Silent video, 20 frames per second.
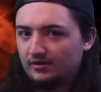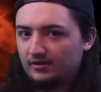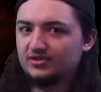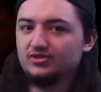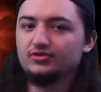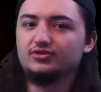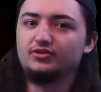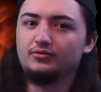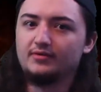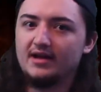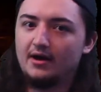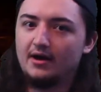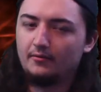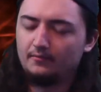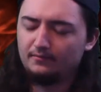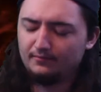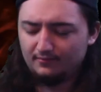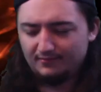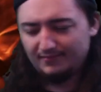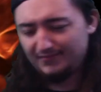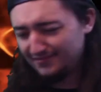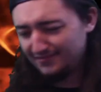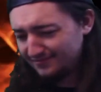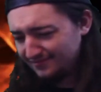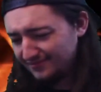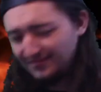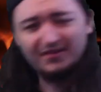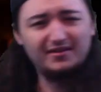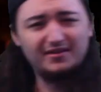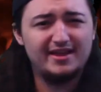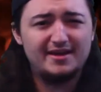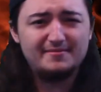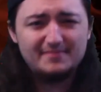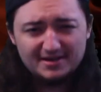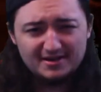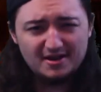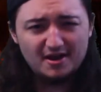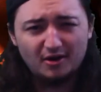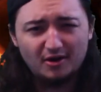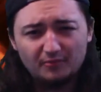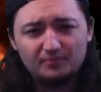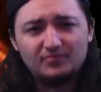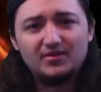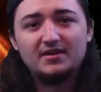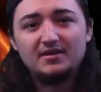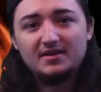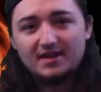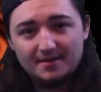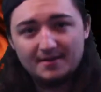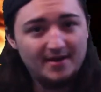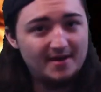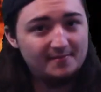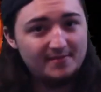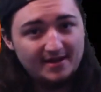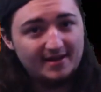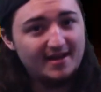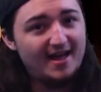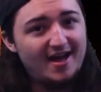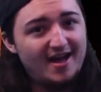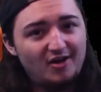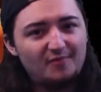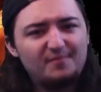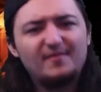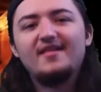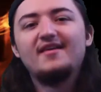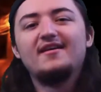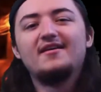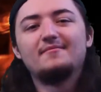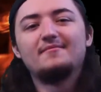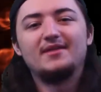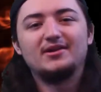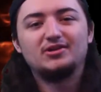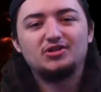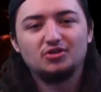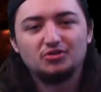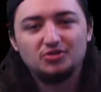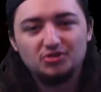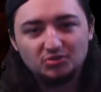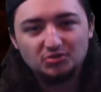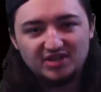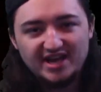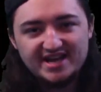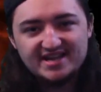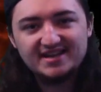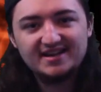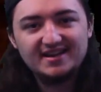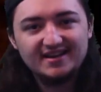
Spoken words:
to listen to now? Let me know. Am I being a help? Make sure to like,